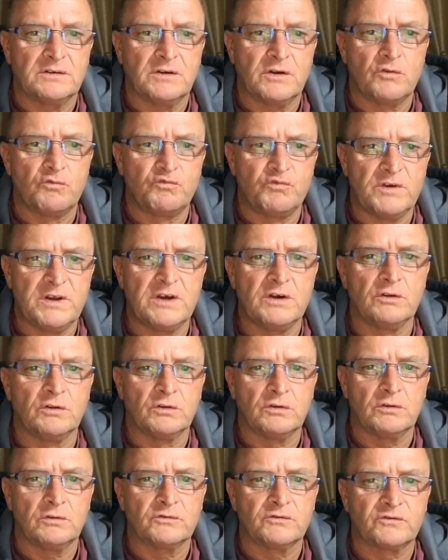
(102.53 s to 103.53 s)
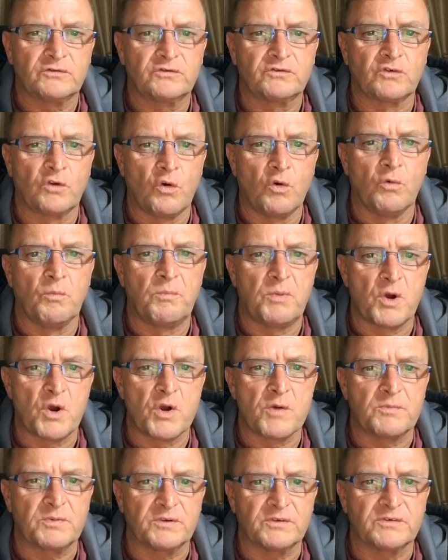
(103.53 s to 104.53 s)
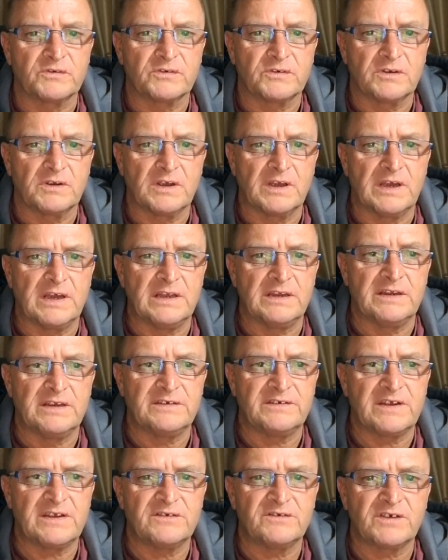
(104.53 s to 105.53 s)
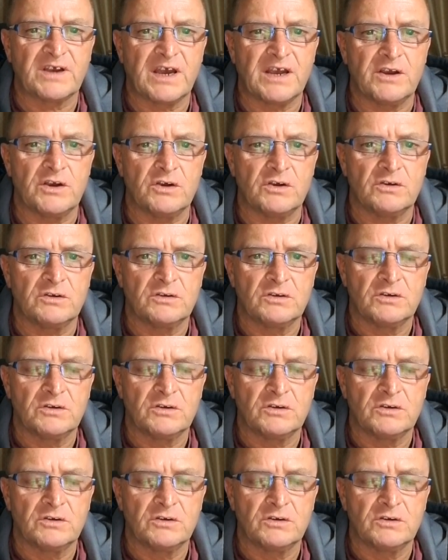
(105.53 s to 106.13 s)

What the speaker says: a real sole purpose in his entire